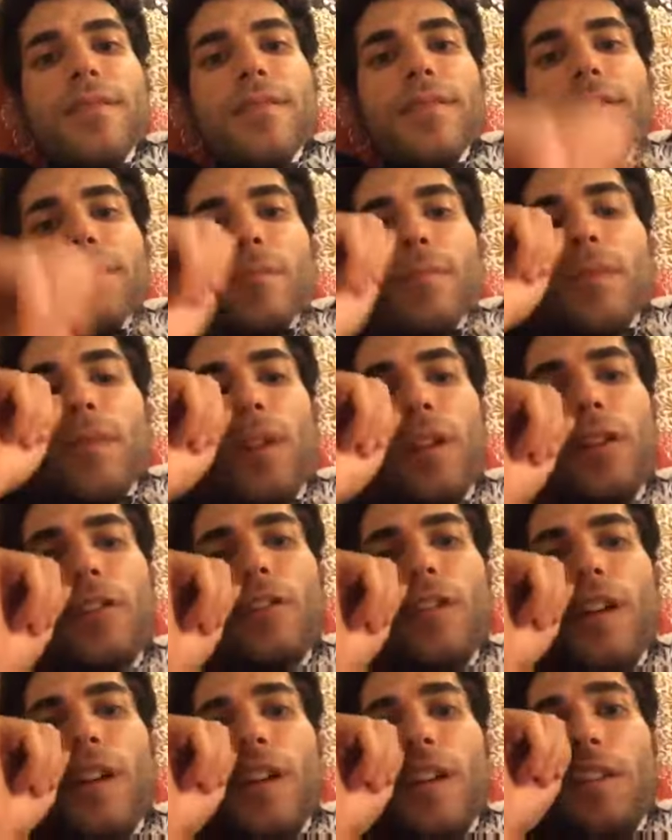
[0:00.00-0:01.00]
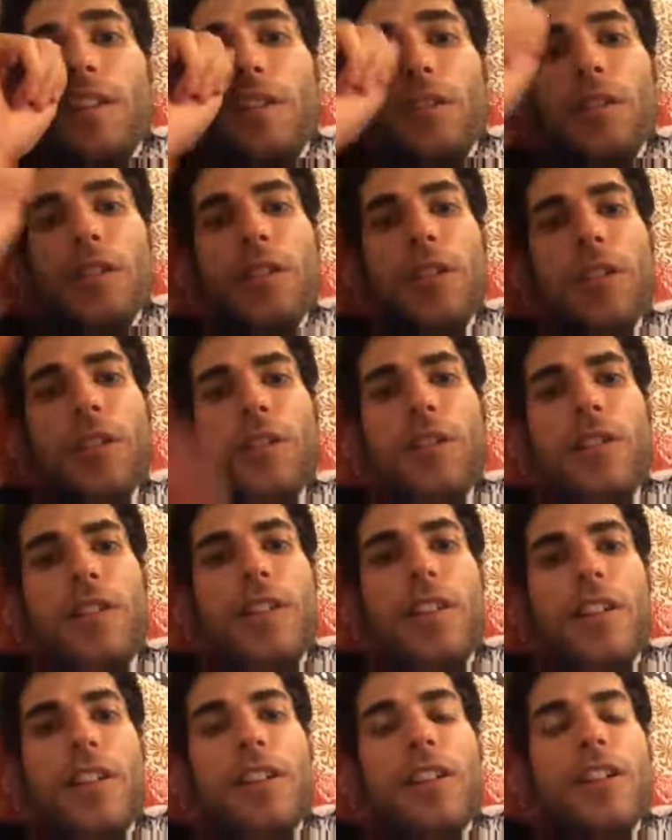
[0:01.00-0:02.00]
More like training you can learn in
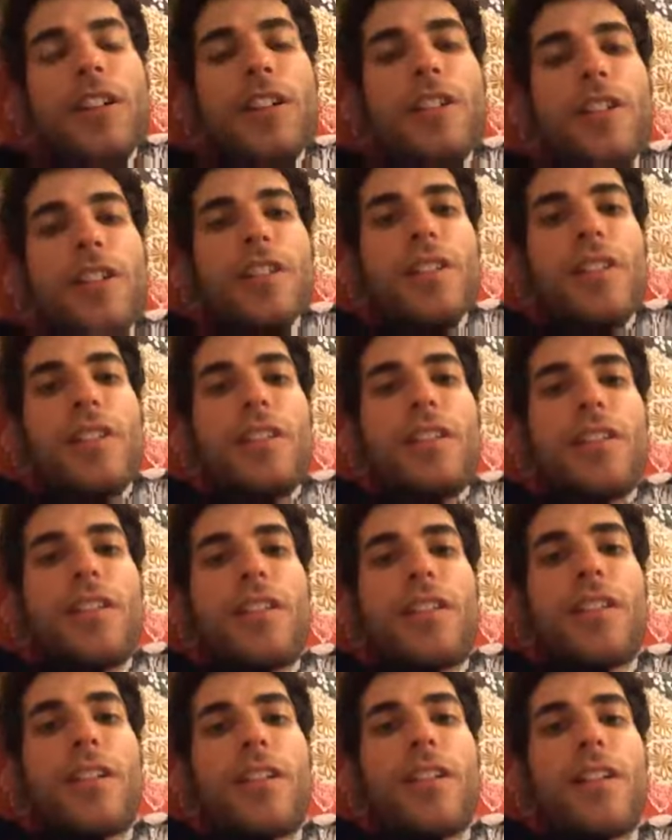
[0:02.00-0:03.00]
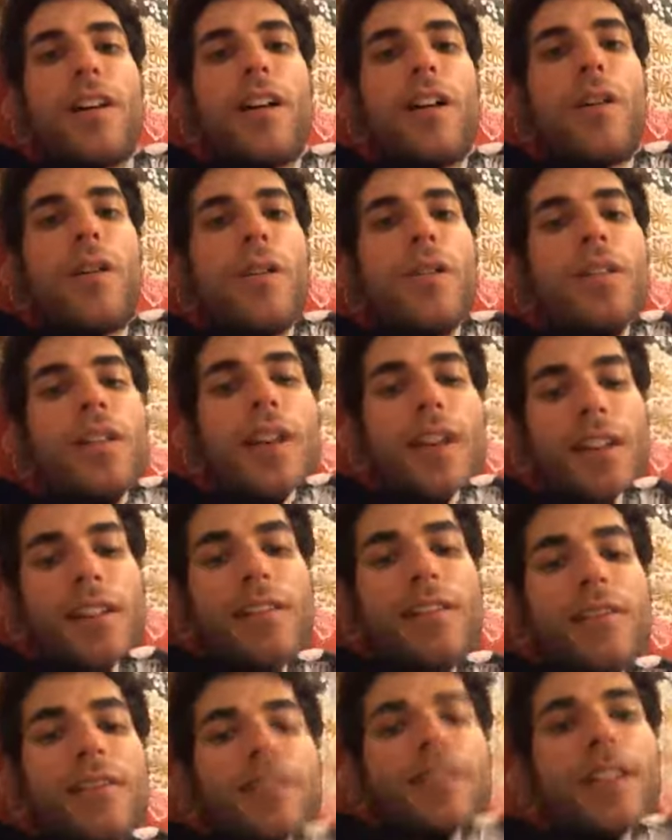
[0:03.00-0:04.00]
addition. Oh, okay.
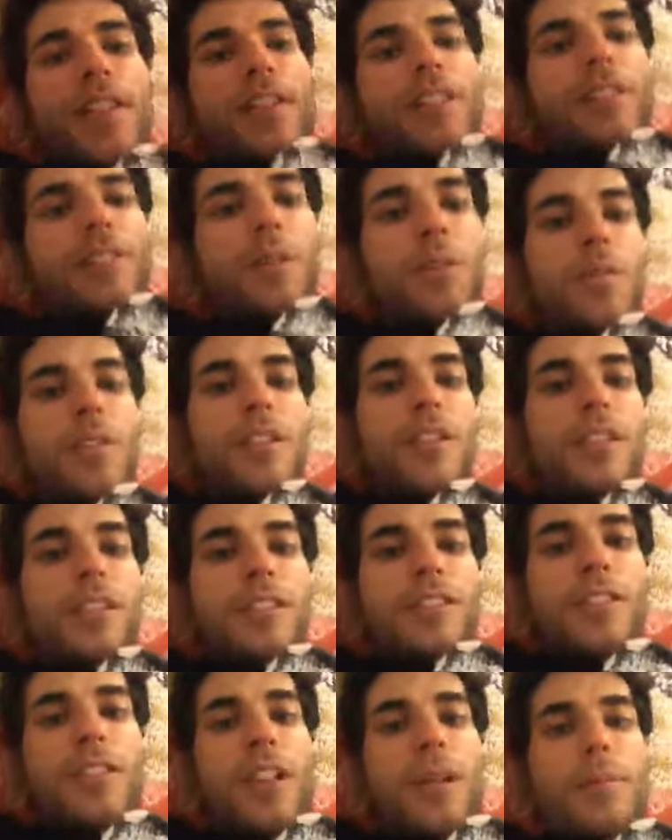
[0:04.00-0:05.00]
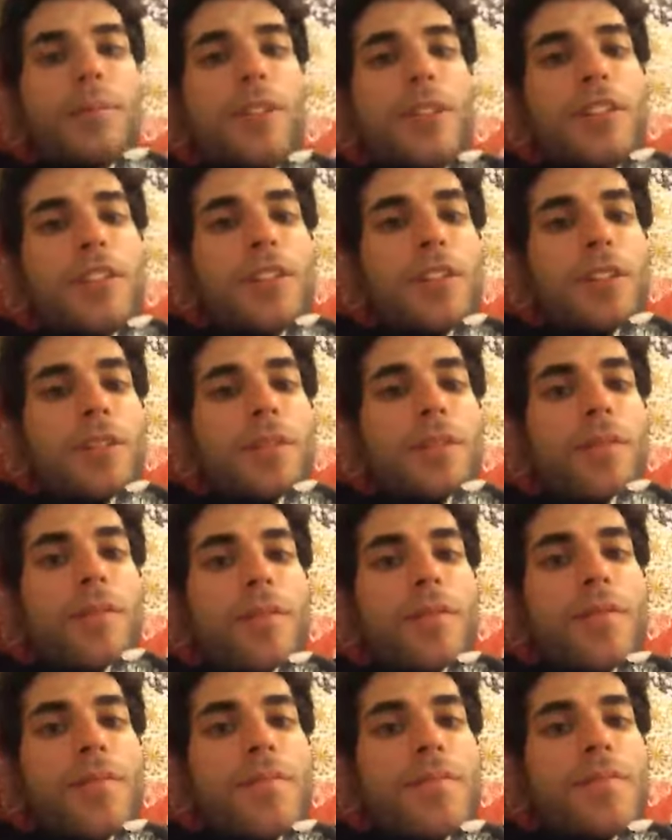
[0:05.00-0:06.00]
So it doesn't substitute.
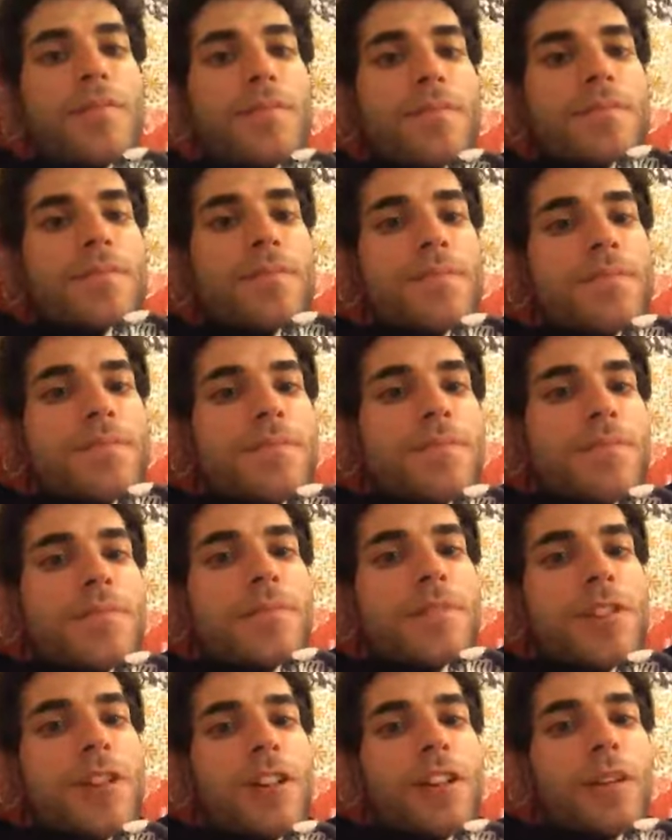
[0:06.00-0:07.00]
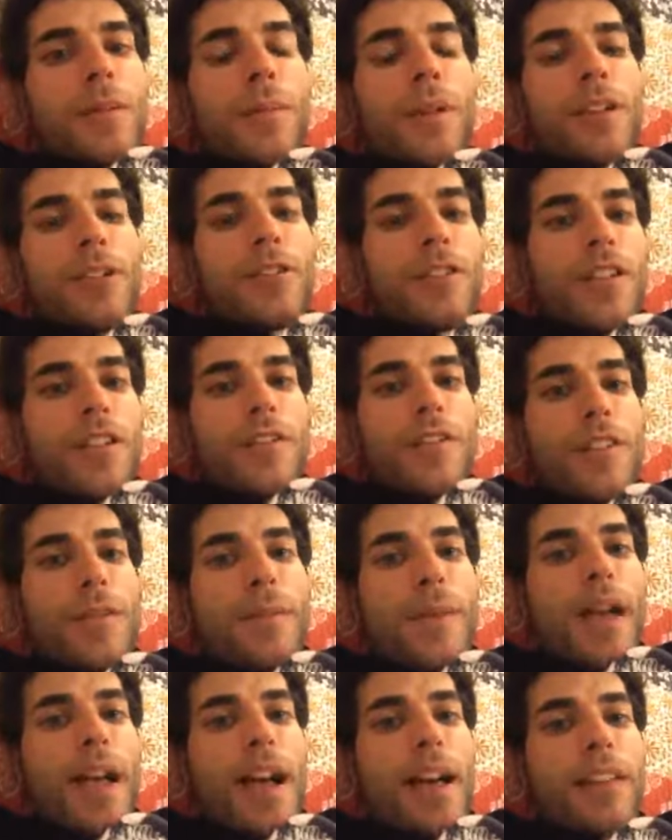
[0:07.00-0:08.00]
You're going to be using it for
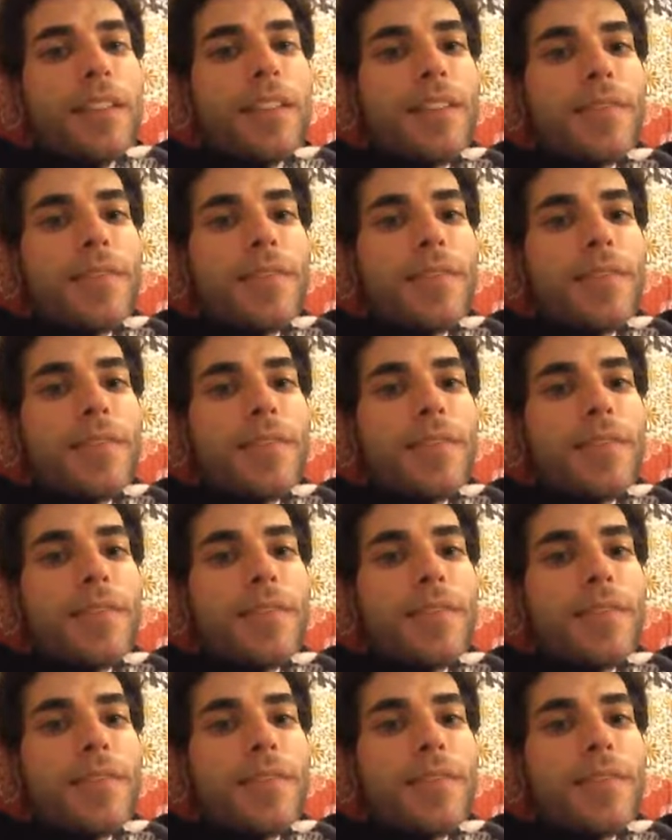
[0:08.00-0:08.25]
math.